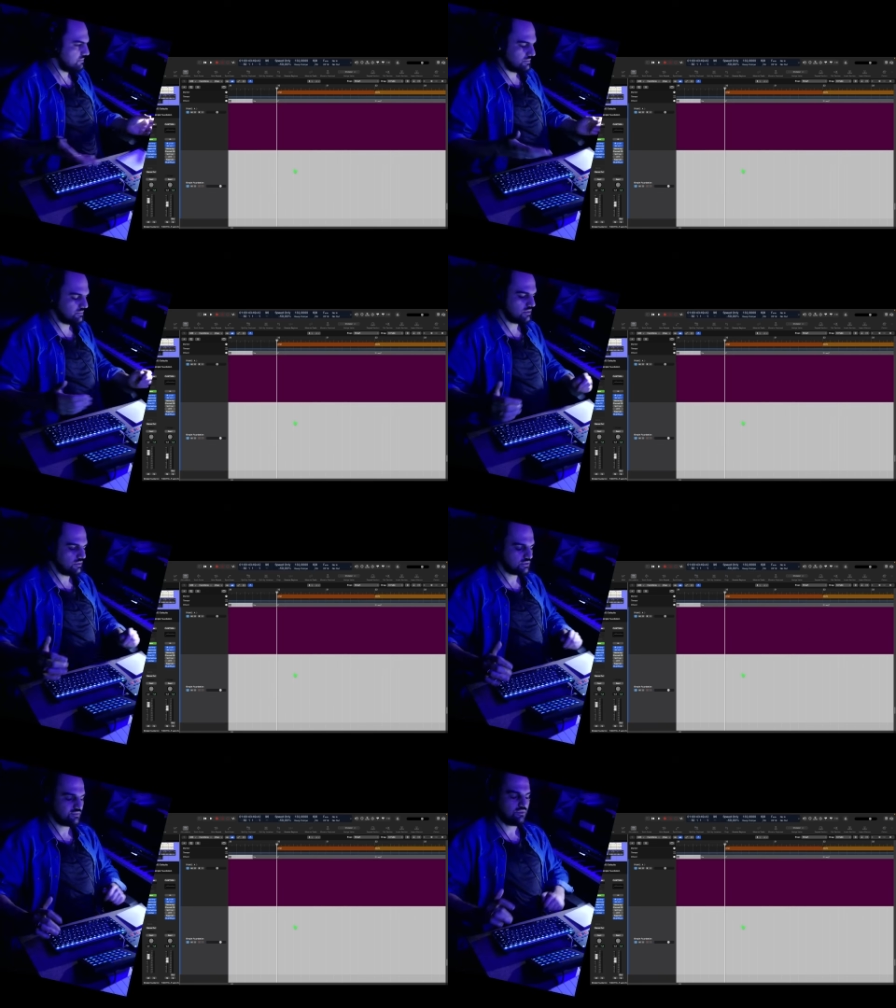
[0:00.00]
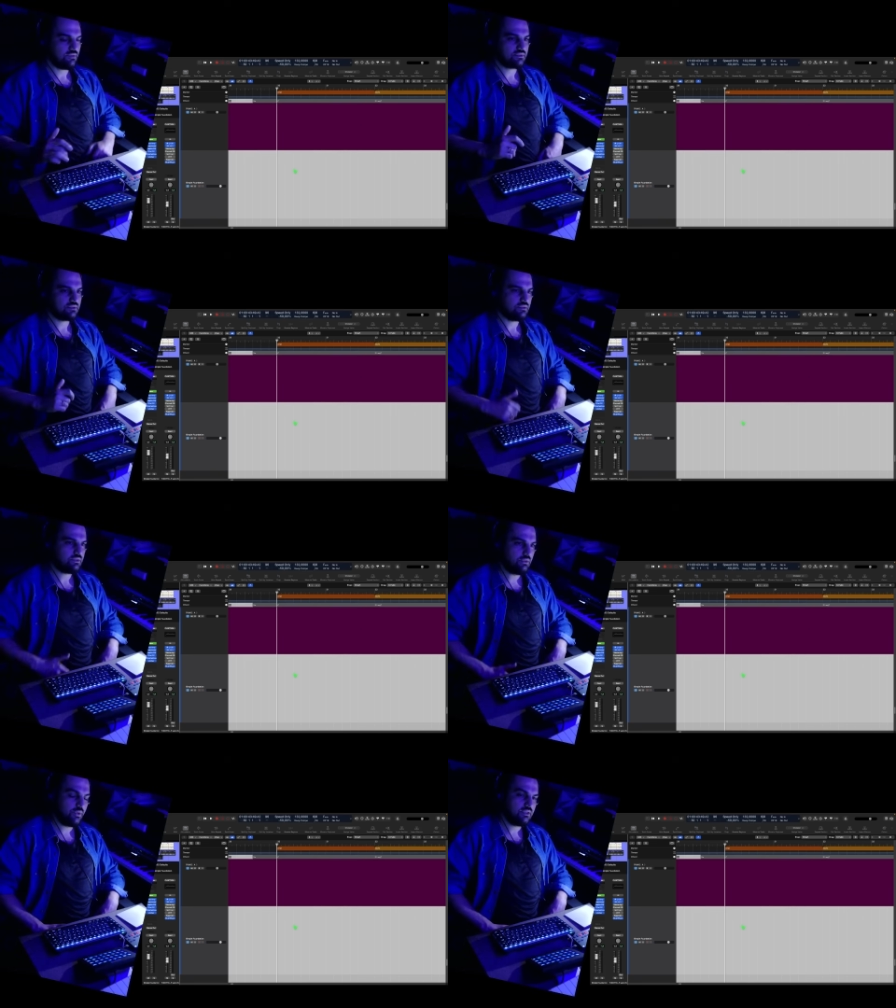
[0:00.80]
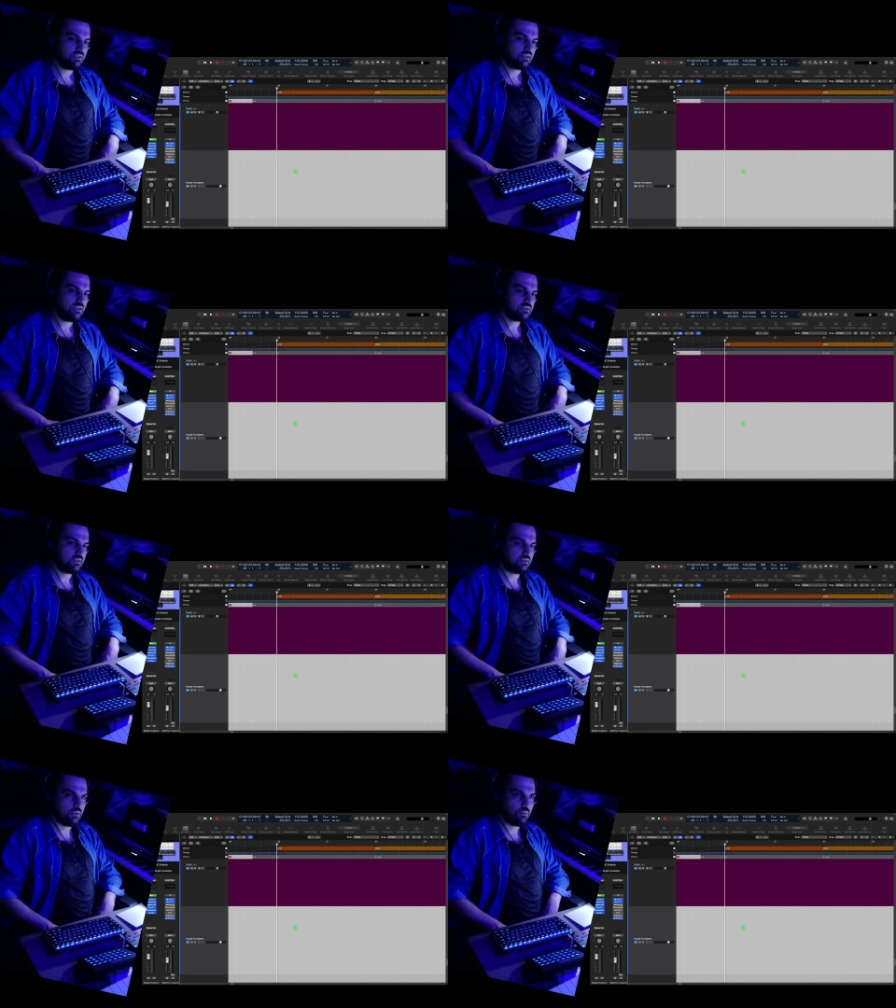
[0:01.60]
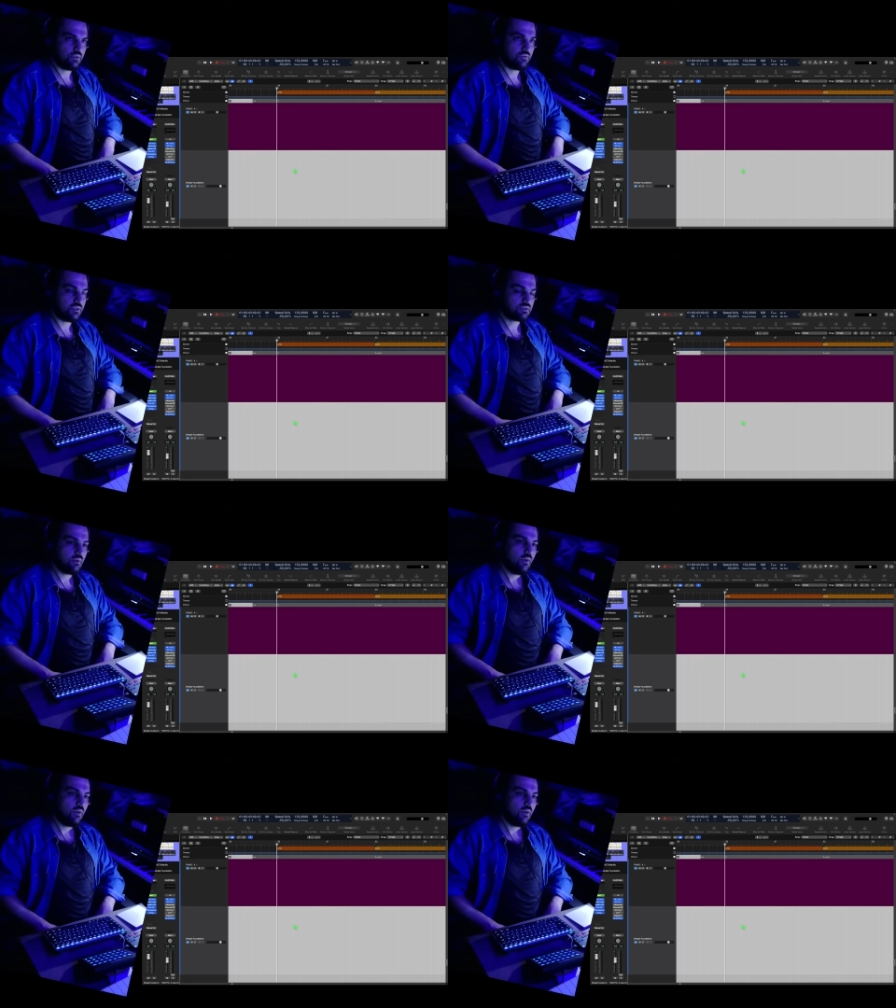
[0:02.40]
because of the way that I set up my things.